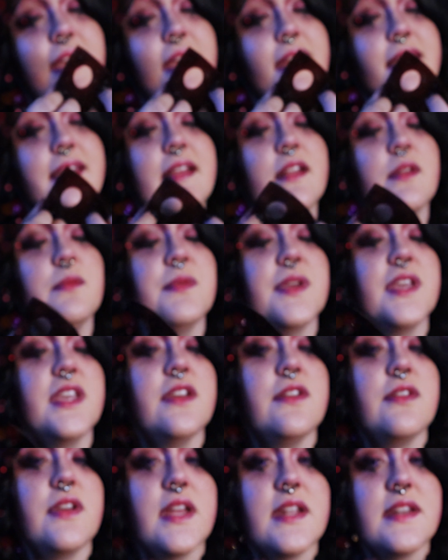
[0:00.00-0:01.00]
And helping
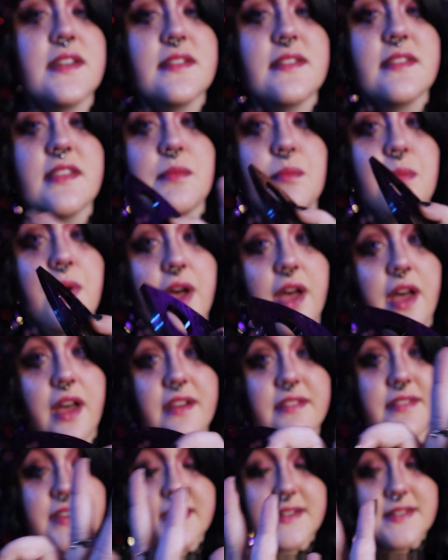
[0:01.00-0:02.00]
you get the
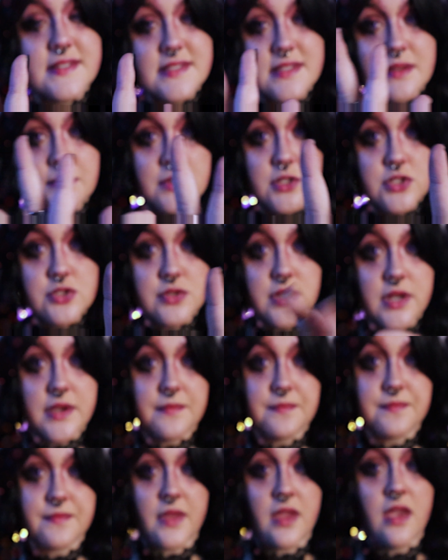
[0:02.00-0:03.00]
perfect symmetry.
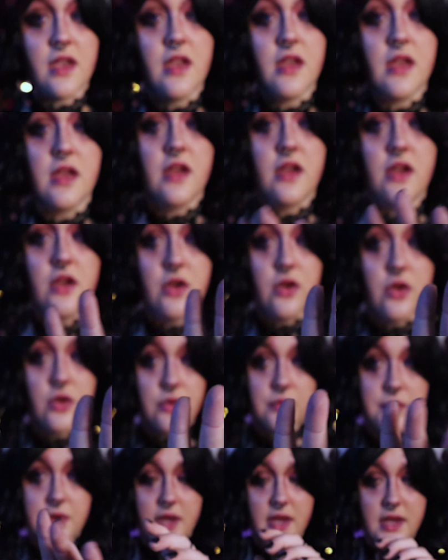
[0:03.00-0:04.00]

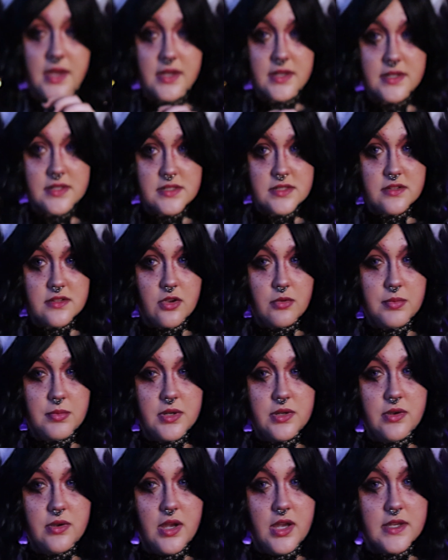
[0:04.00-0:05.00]
Alright,
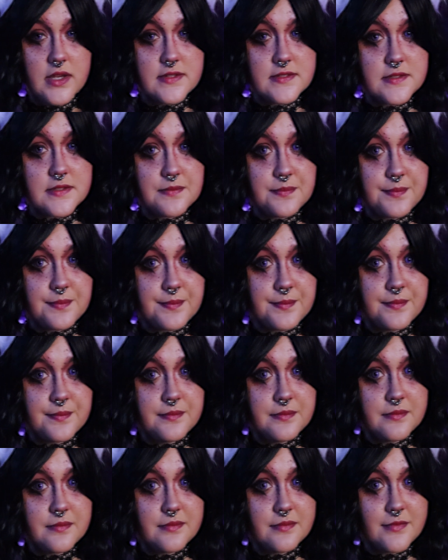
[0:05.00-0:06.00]
open your eyes.
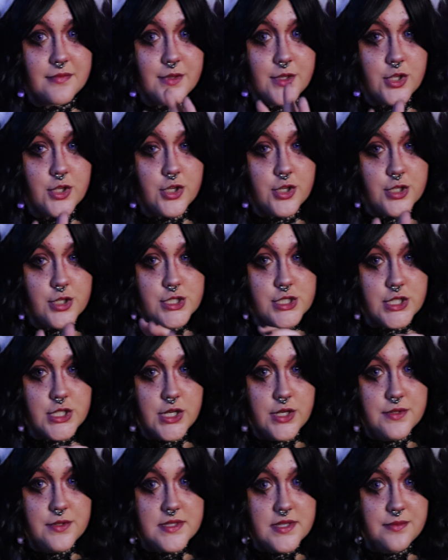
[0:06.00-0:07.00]
Good,
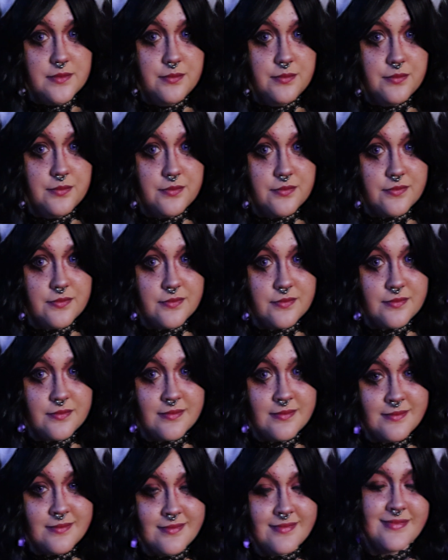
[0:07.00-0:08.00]
close them.
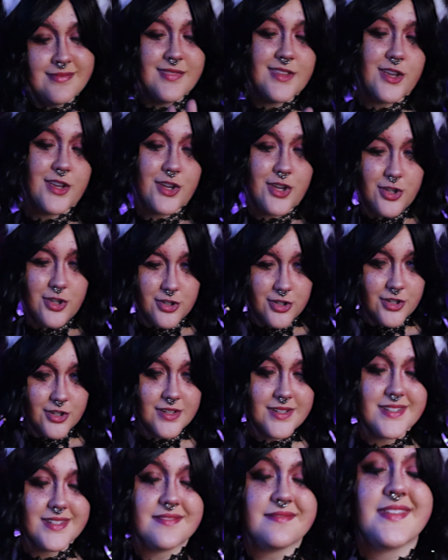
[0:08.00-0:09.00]

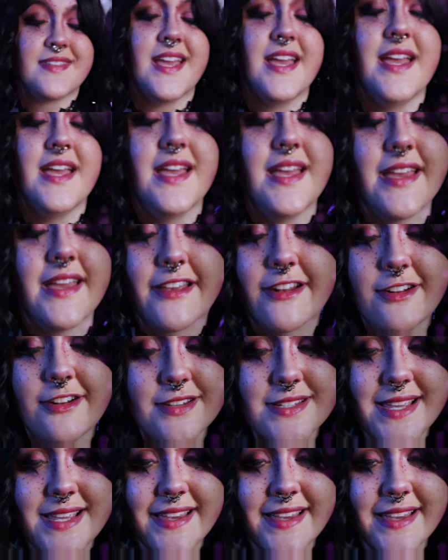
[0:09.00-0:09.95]
Good. It looks